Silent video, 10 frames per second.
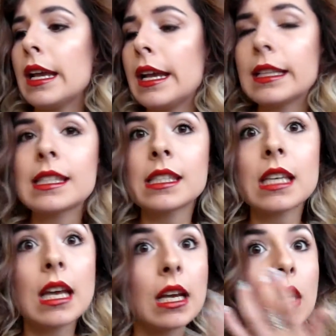It's
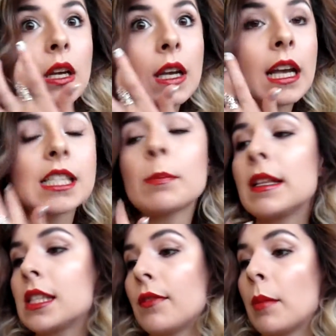
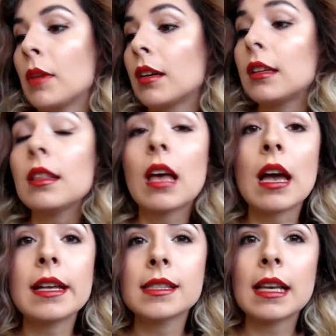expensive. I'm not gonna lie,
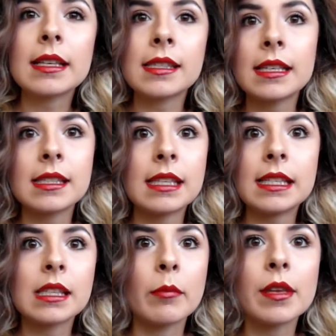it's like 60
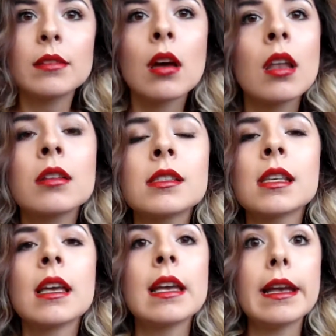something dollars.
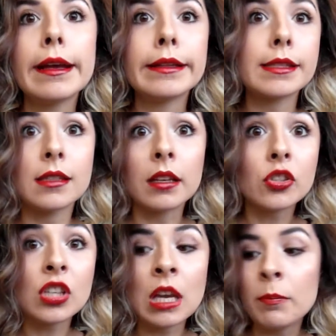It's not
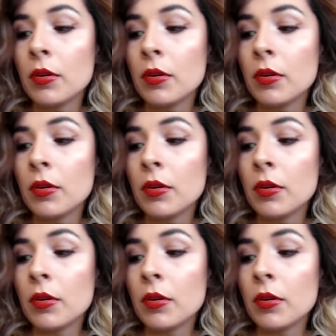cheap,